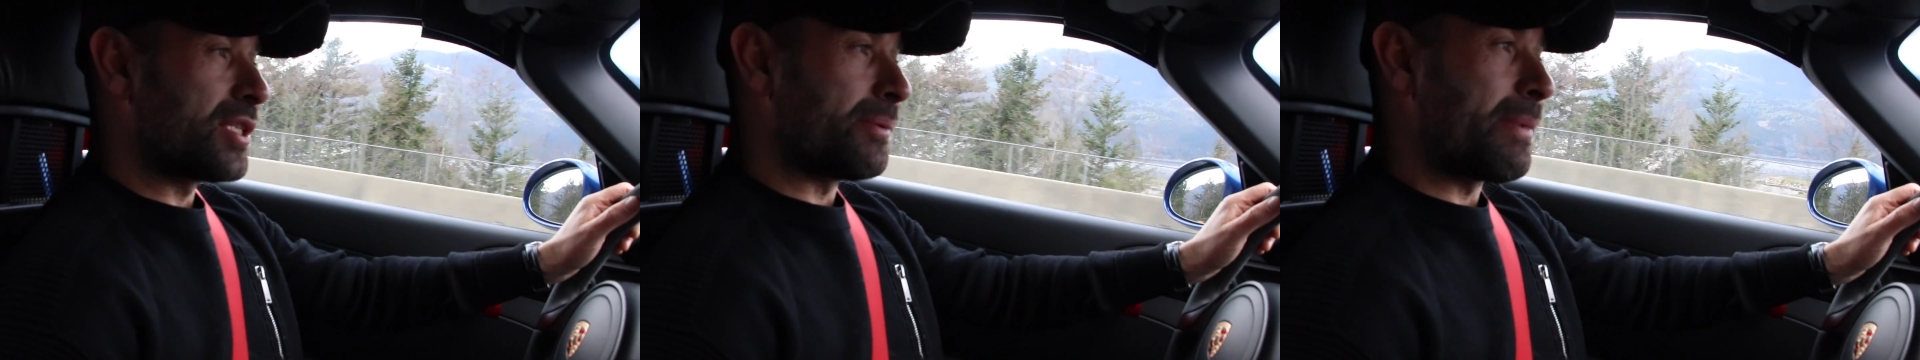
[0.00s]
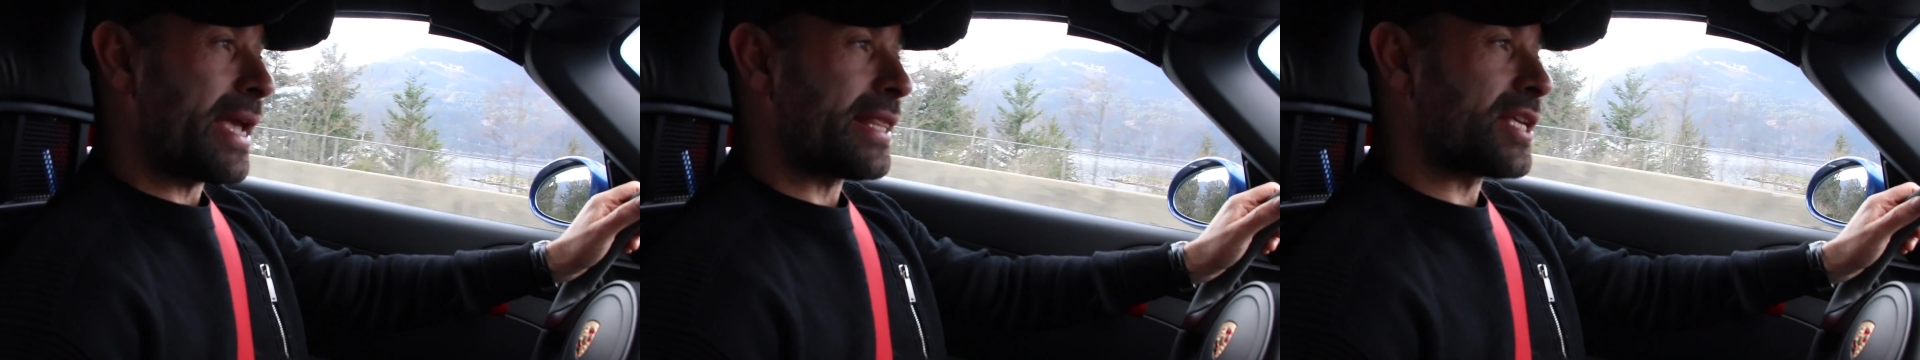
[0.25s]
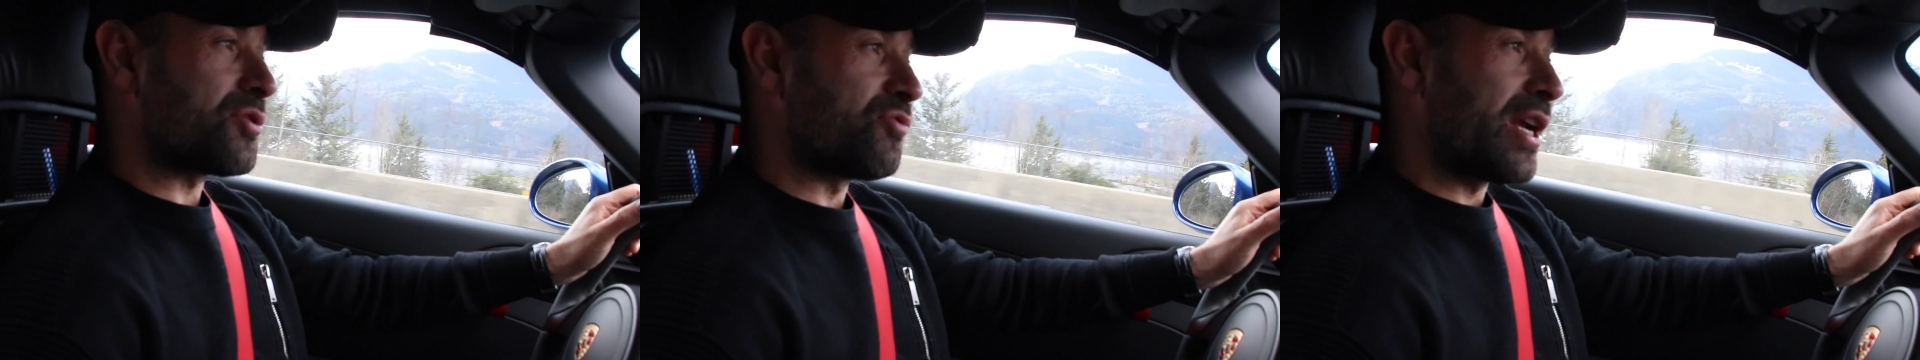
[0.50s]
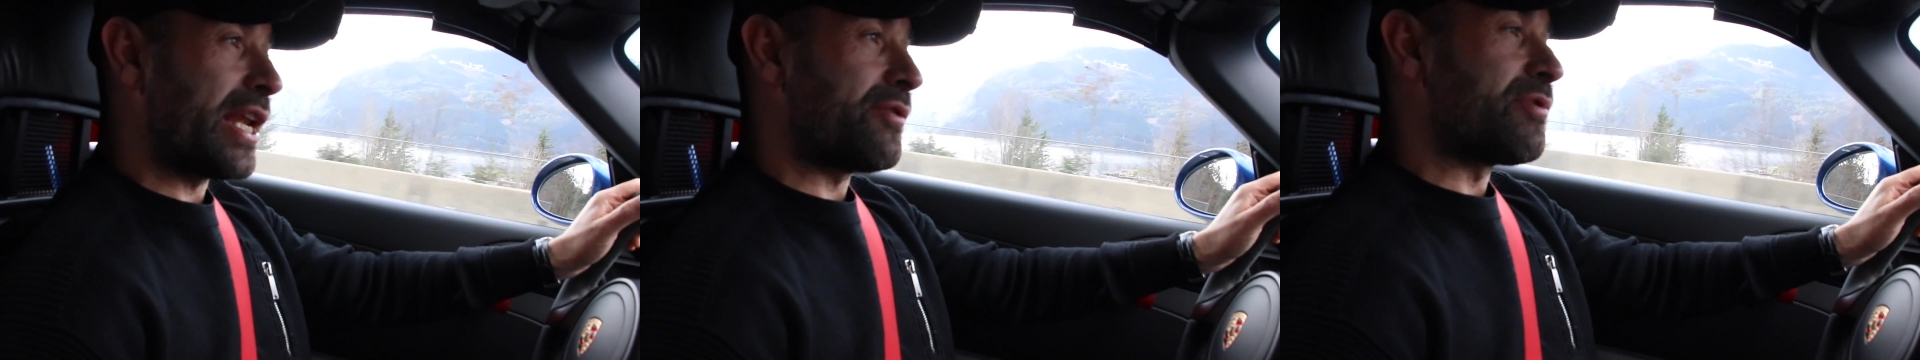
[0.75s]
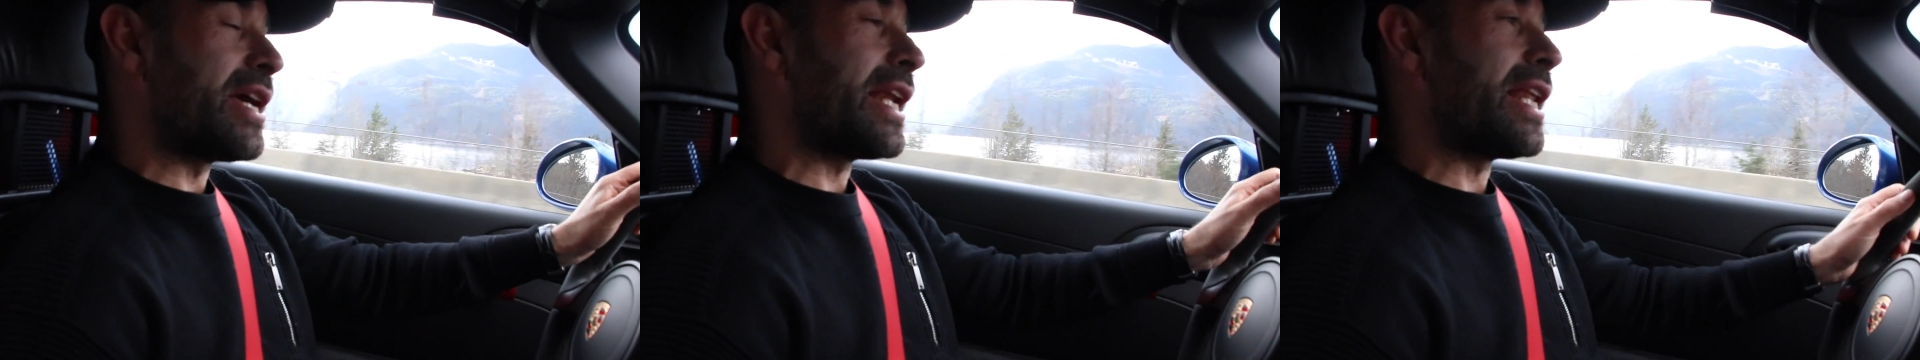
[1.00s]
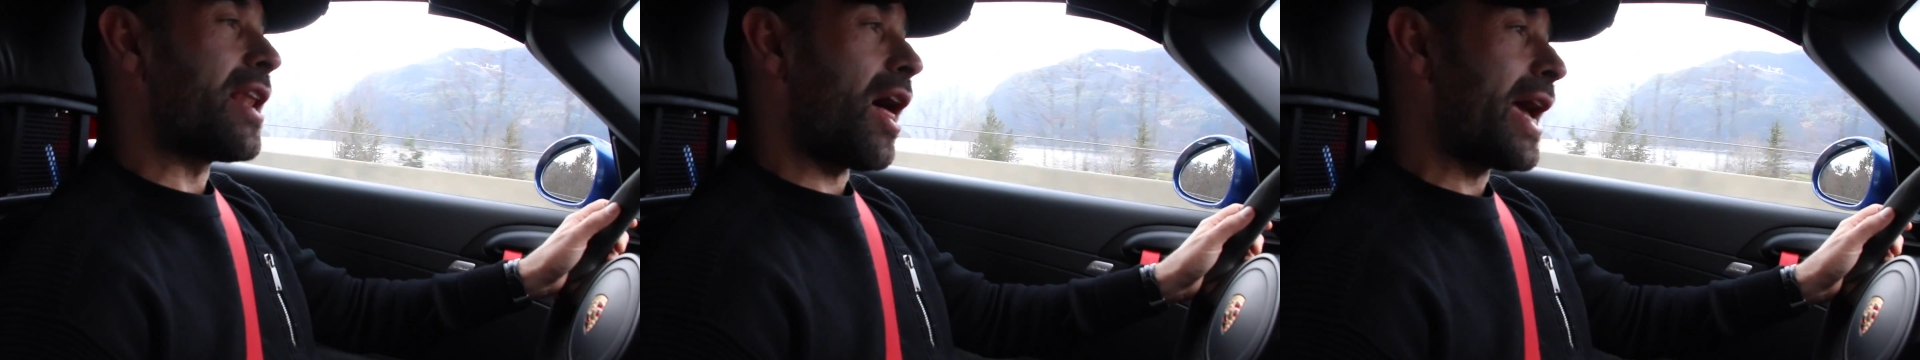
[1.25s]
to make this really
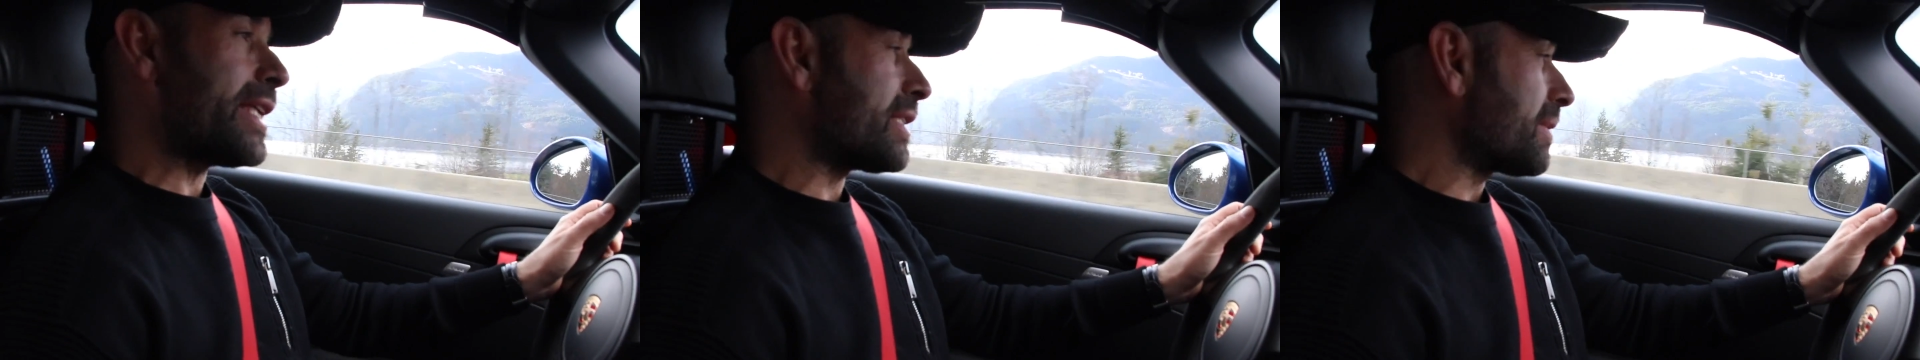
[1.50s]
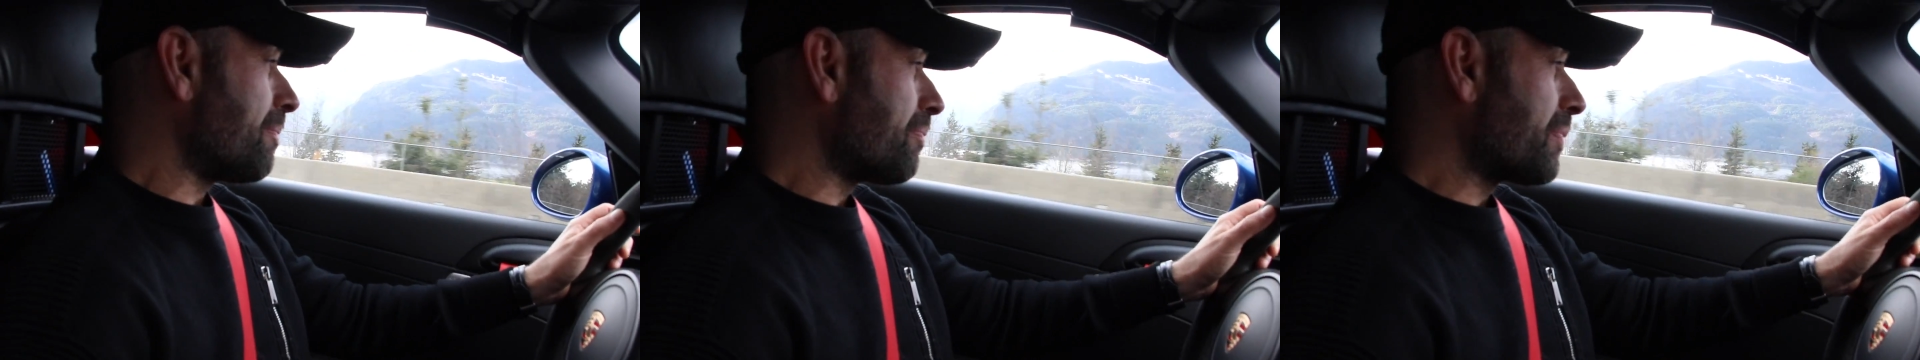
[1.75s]
light.